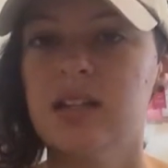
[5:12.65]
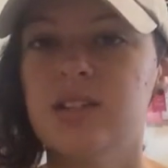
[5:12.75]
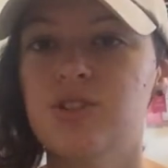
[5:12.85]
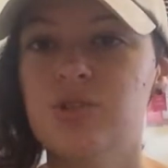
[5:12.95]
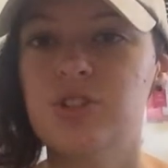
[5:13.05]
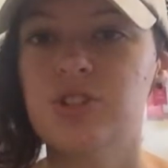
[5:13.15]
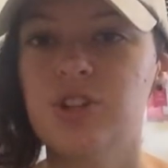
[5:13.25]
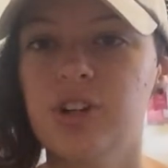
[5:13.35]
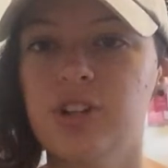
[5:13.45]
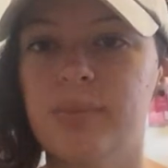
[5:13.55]
"Did you just
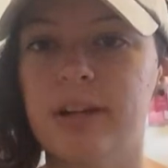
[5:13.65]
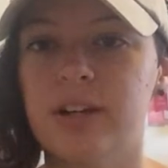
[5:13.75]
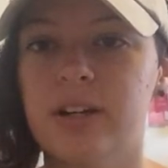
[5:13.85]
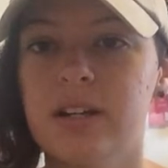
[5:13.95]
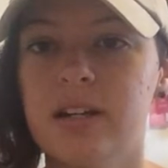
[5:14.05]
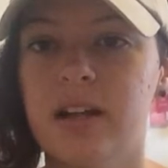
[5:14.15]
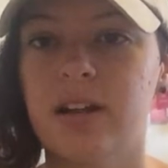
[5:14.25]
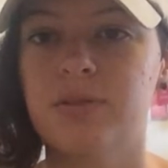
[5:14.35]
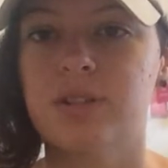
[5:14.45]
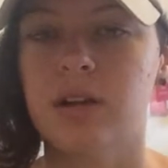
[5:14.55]
start your period?"
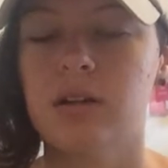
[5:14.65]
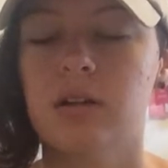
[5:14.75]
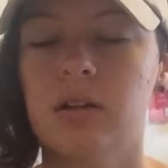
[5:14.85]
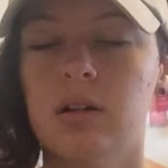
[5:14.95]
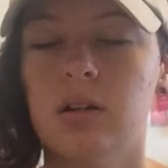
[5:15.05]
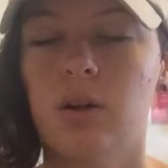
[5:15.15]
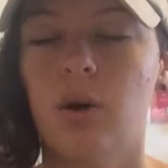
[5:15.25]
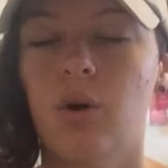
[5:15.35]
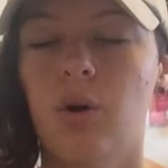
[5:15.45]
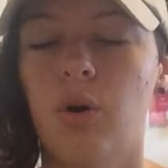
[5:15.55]
And I was like,
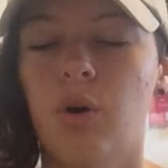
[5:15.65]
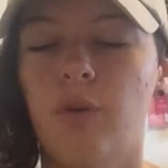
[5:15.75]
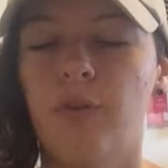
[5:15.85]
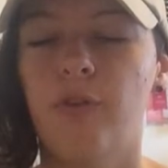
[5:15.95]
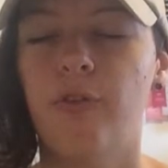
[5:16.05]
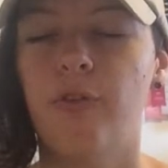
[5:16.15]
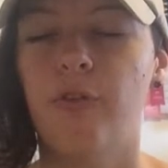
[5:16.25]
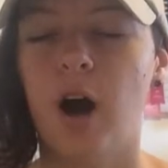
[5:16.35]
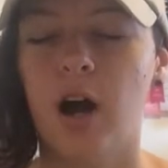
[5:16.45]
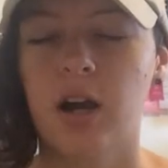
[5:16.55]

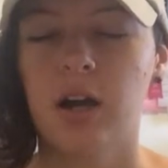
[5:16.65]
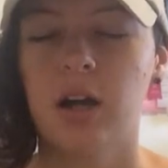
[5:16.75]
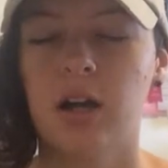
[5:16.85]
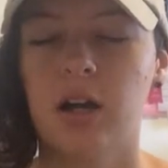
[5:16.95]
"Fuck."